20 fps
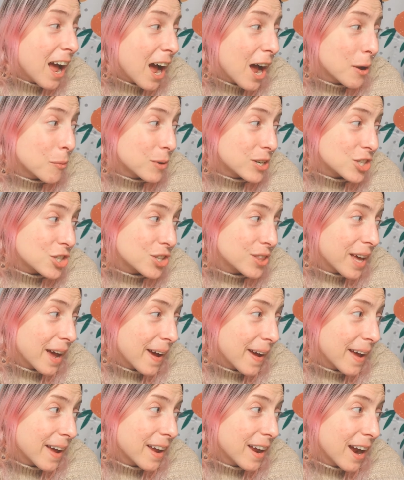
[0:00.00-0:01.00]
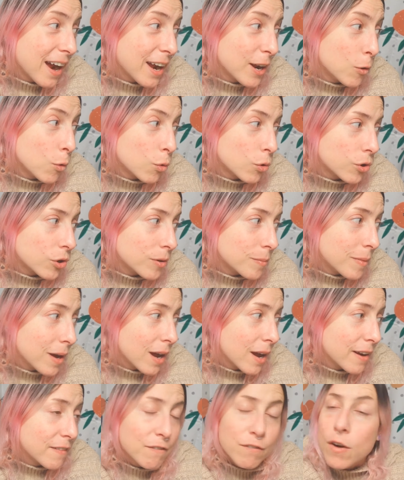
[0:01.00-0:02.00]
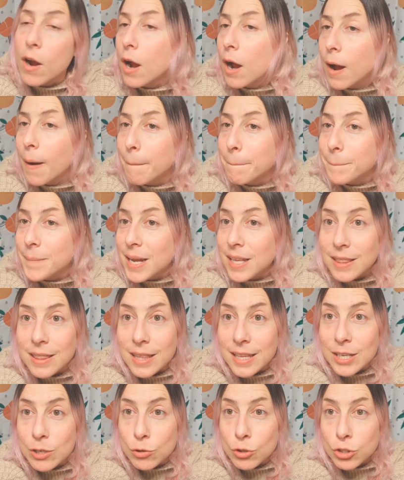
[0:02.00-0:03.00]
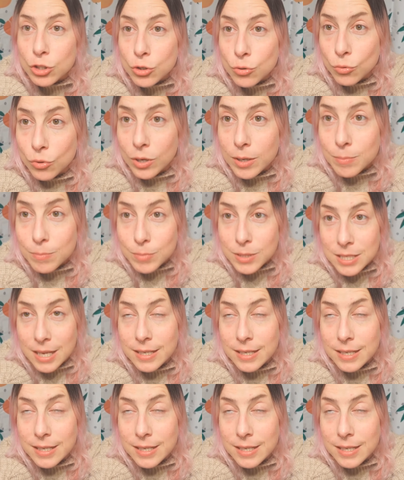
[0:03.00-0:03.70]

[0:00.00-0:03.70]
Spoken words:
I wish that I ordered mine from Little Tulips.